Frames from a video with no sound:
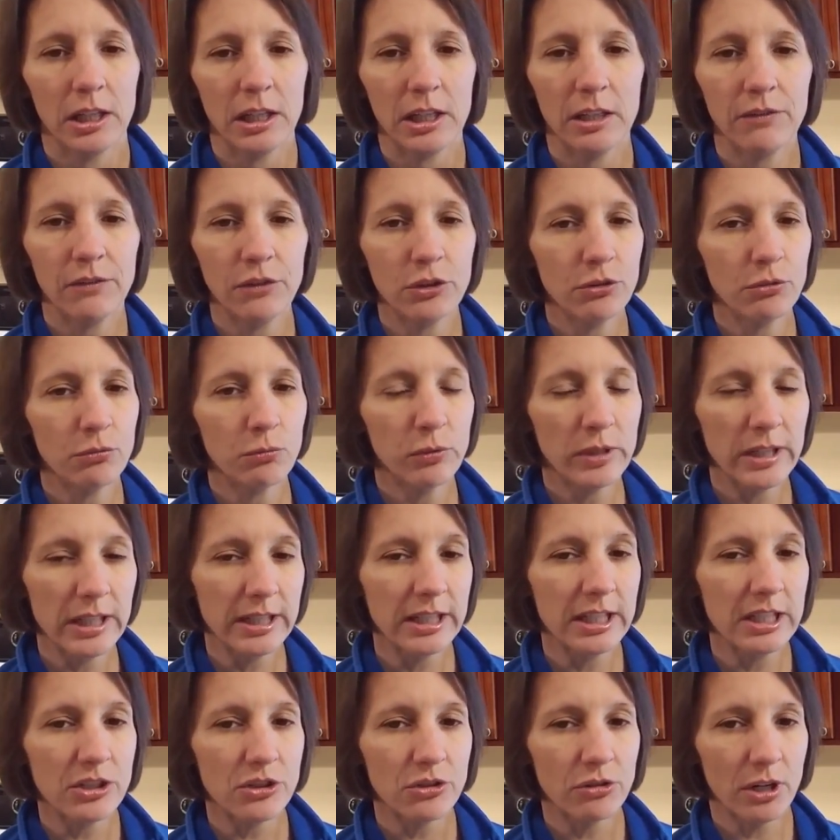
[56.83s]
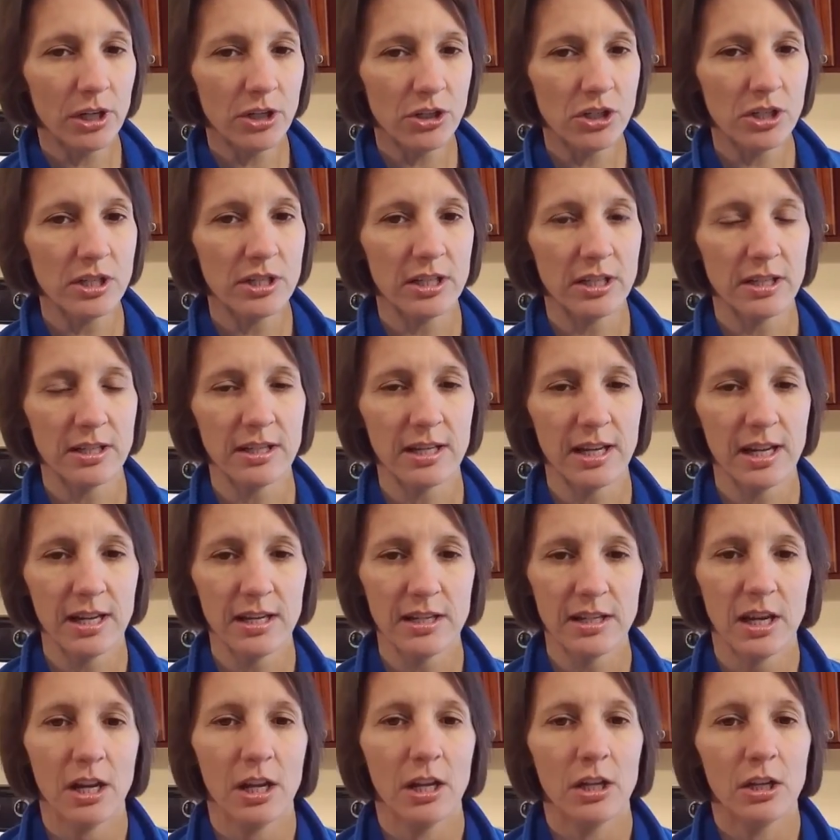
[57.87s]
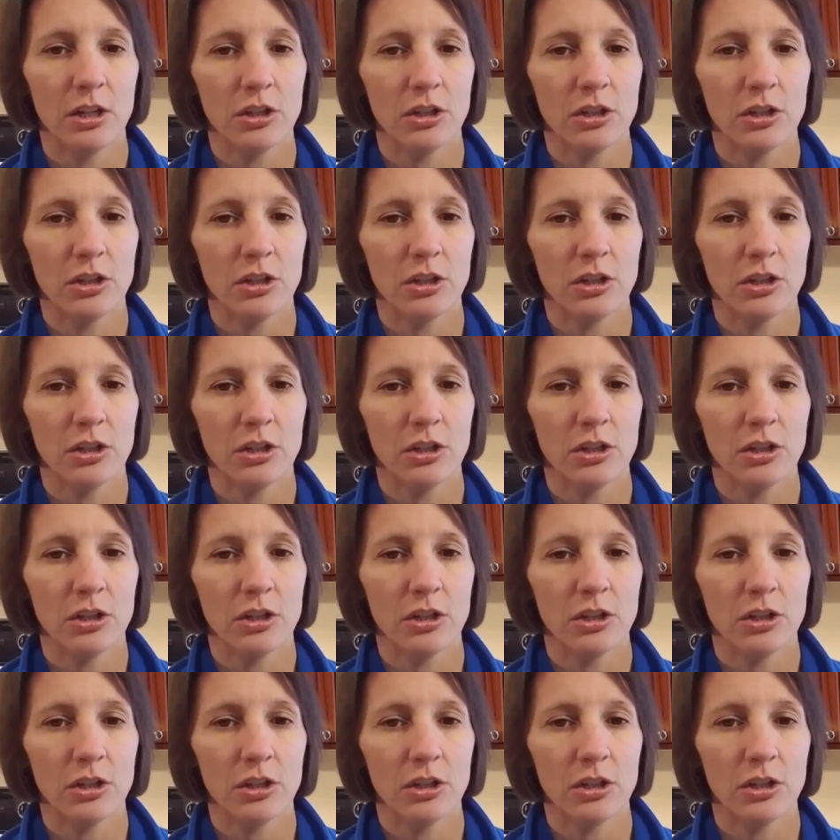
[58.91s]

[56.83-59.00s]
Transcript: If you read the instructions, it says